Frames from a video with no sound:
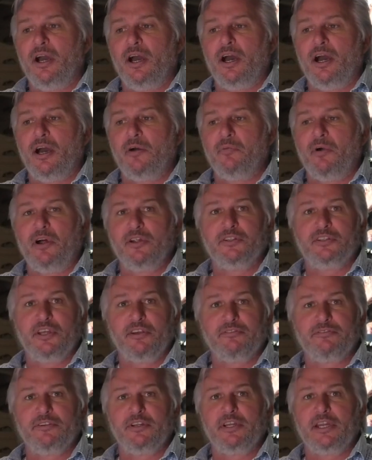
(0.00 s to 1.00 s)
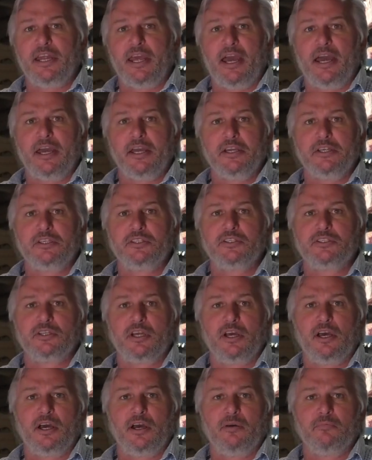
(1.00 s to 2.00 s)
I'll definitely age
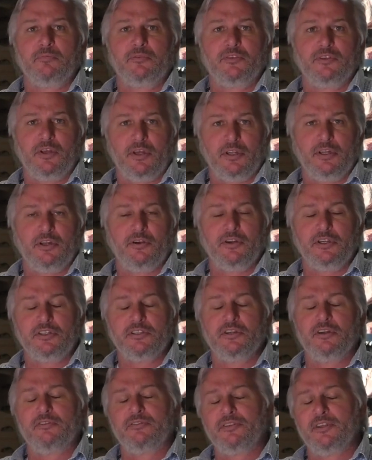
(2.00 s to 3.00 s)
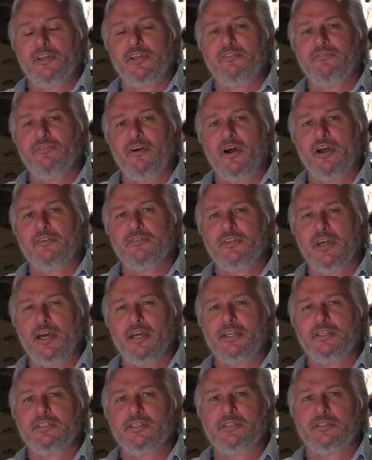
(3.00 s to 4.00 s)
in the region of 35
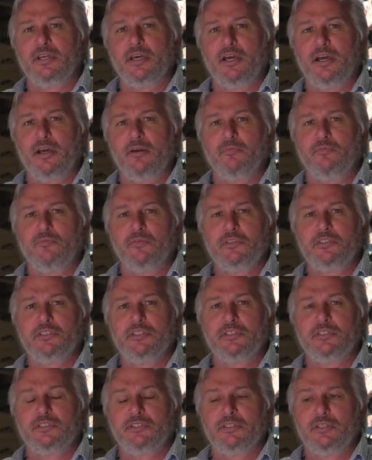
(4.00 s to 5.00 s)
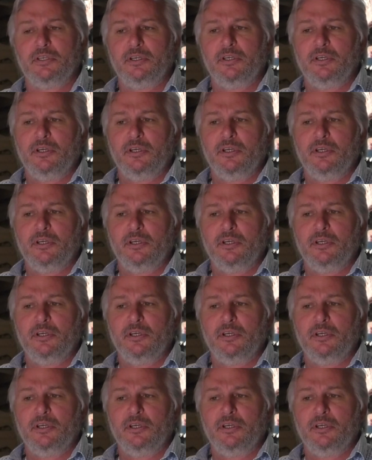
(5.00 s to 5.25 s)
days, which is